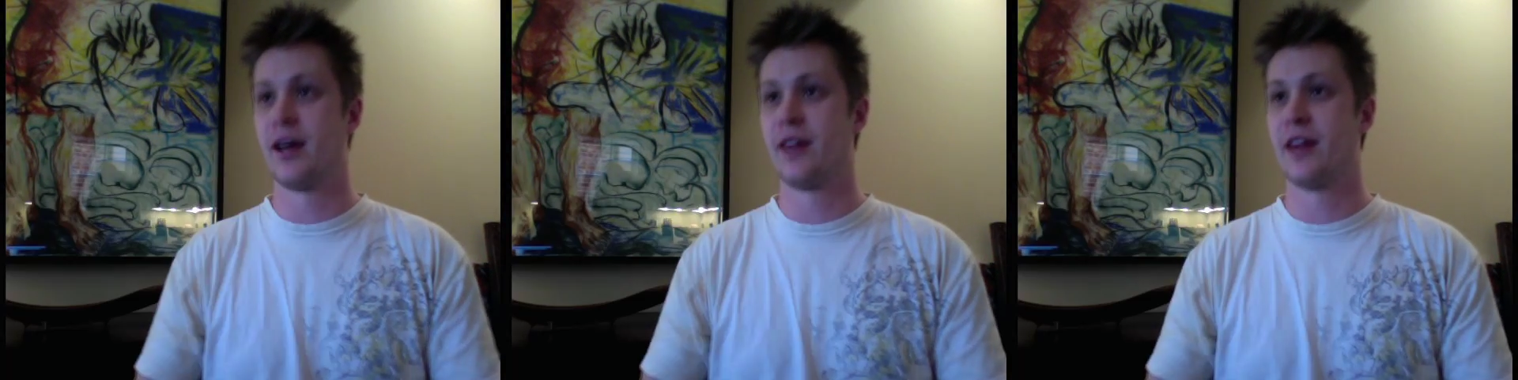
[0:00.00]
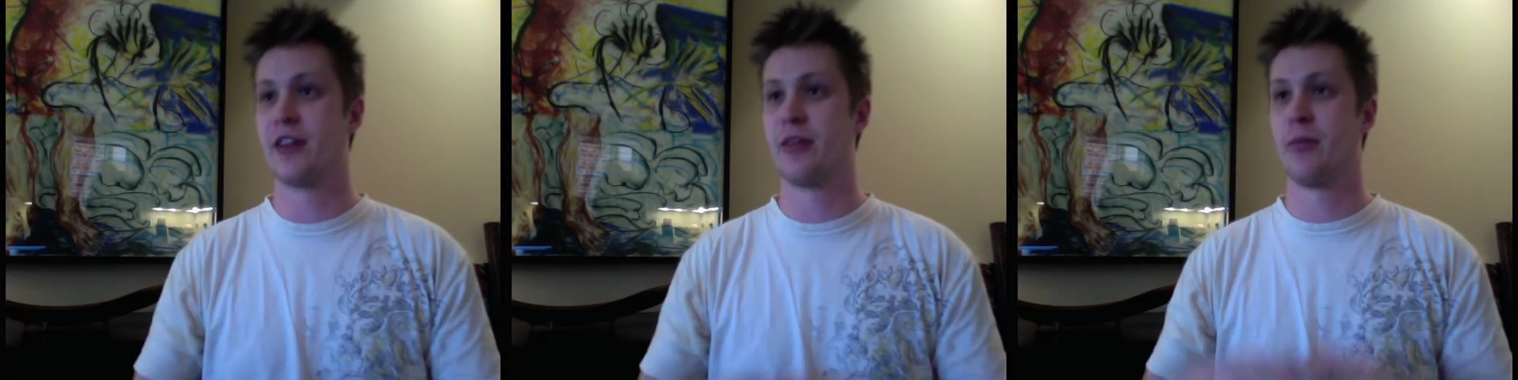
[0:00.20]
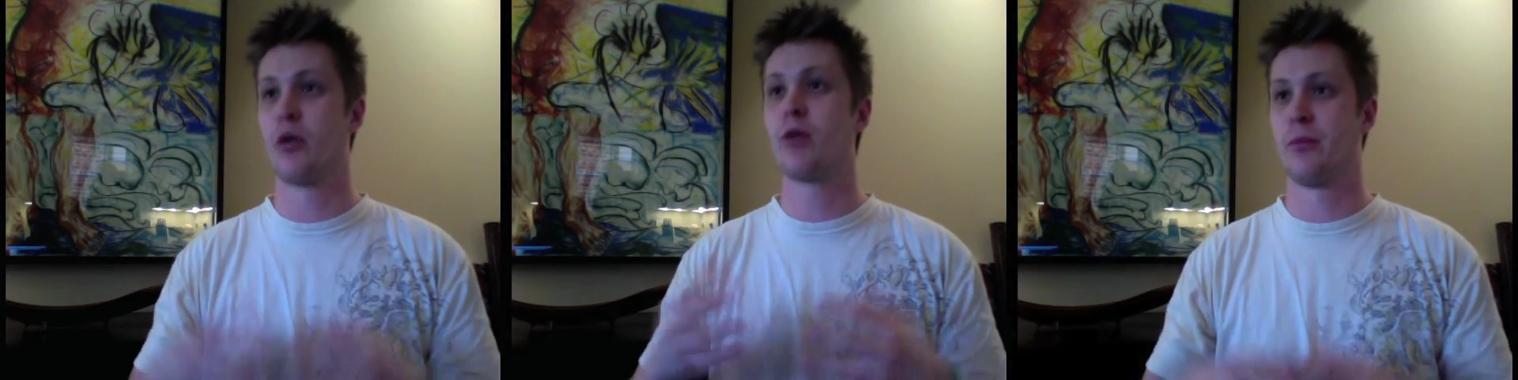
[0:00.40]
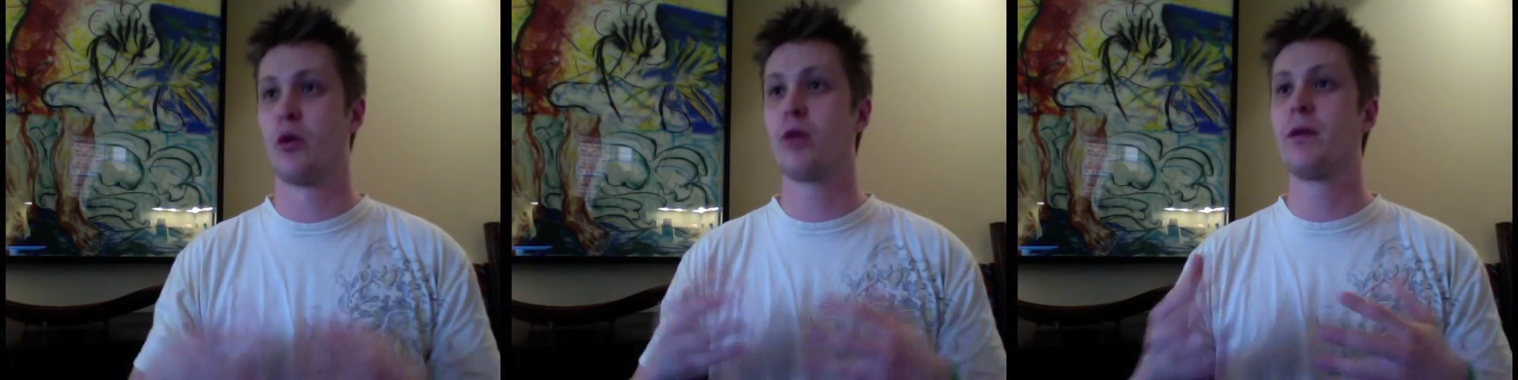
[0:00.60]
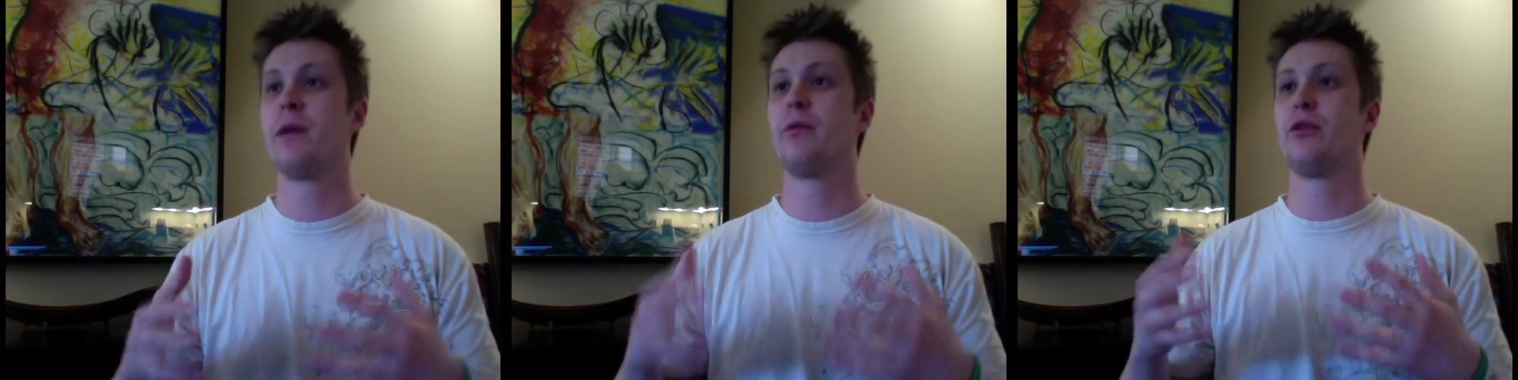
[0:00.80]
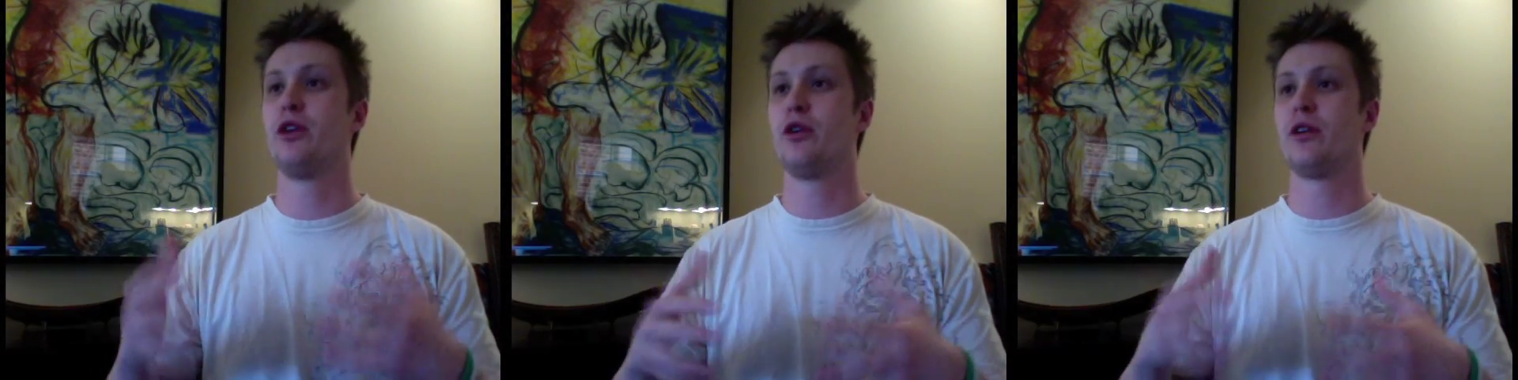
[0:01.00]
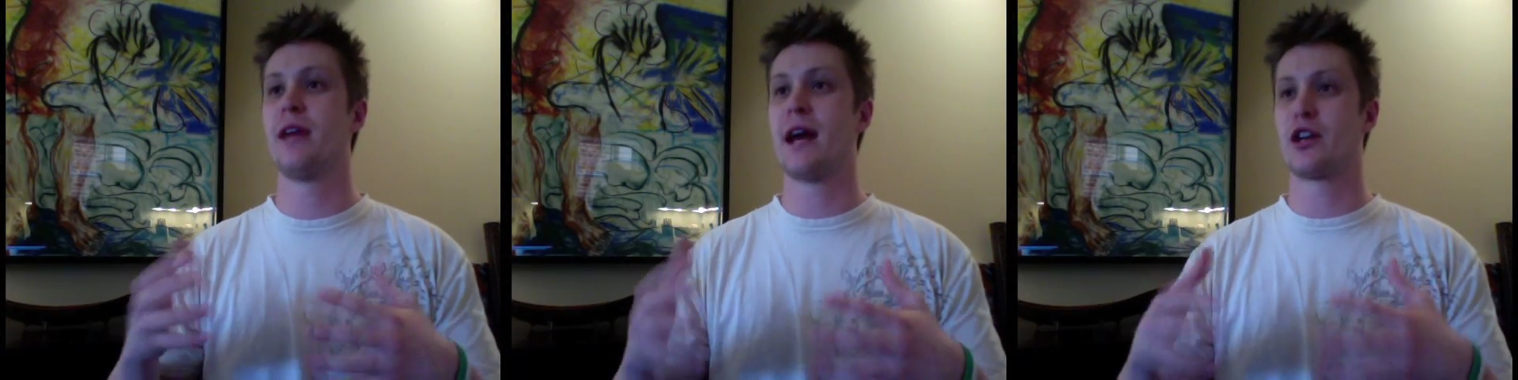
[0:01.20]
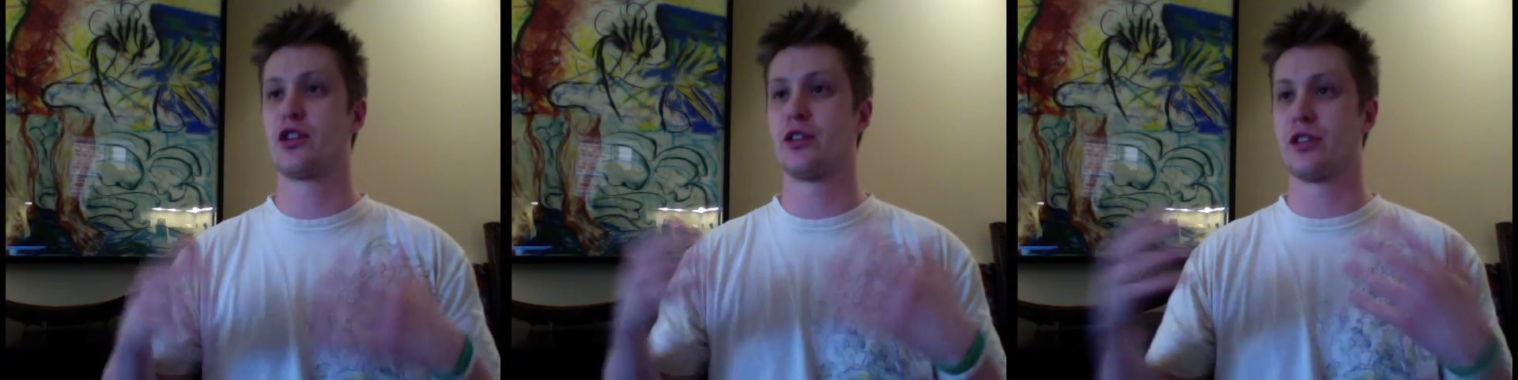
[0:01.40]
and that the more people you can
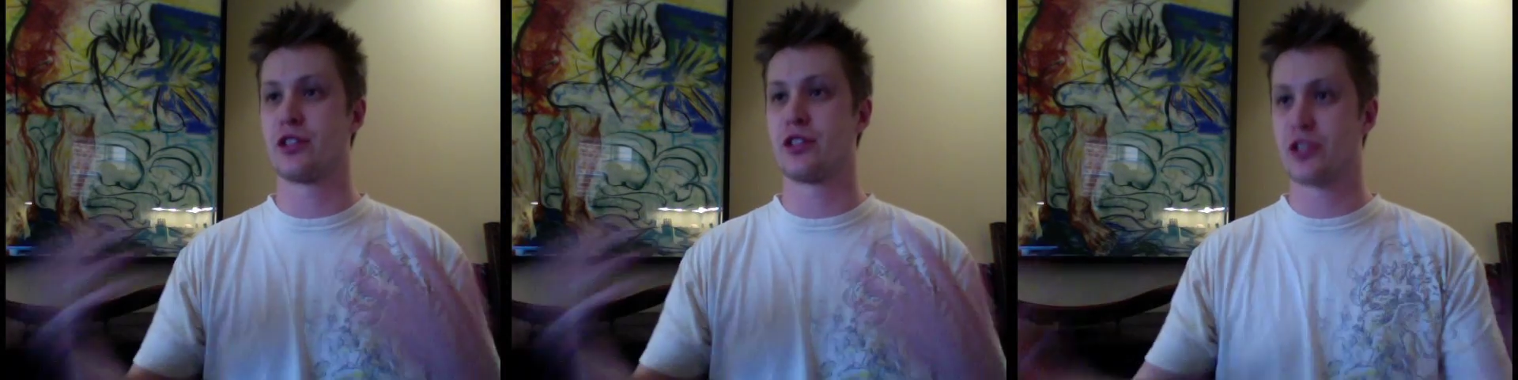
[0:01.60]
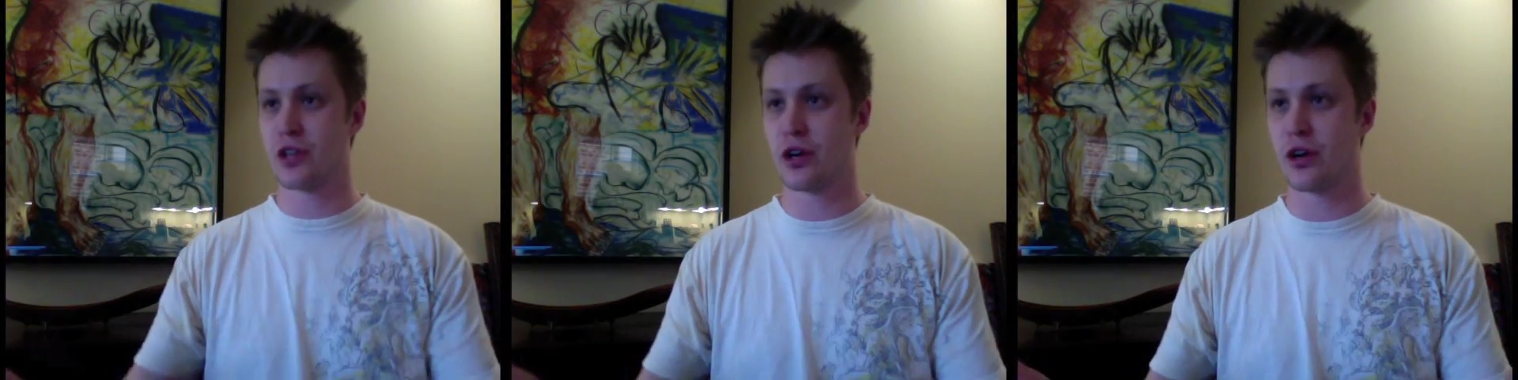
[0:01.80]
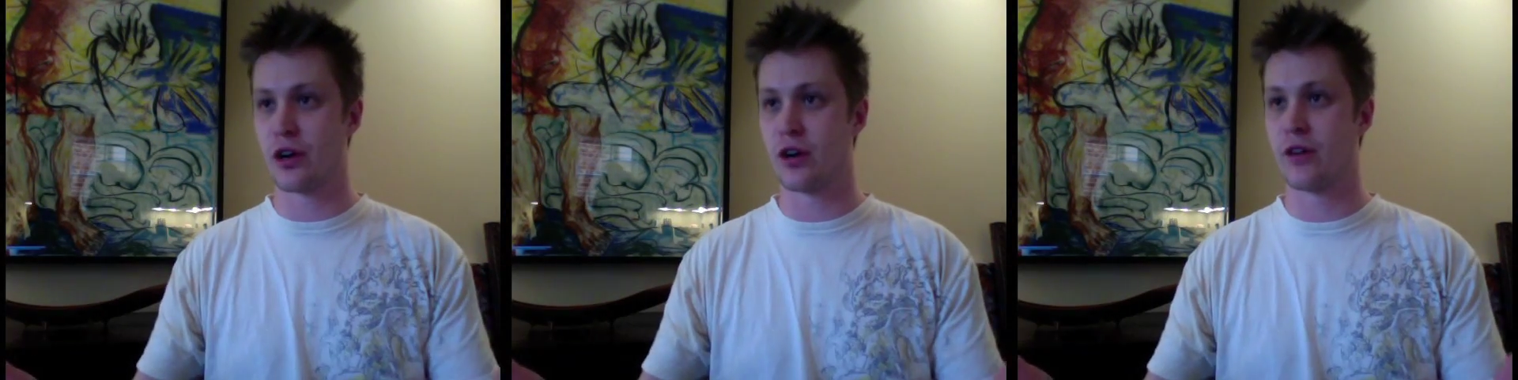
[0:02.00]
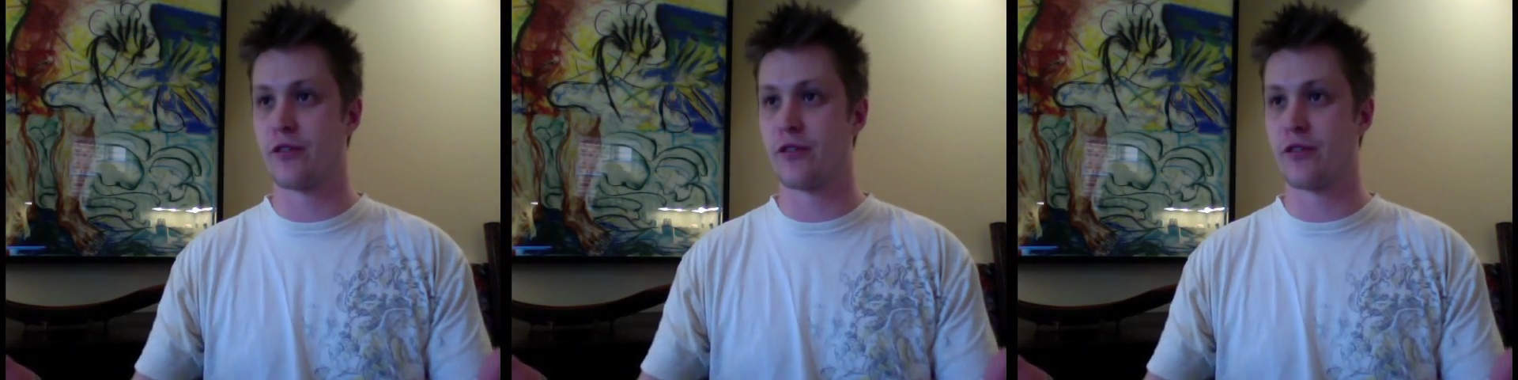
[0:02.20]
actually serve,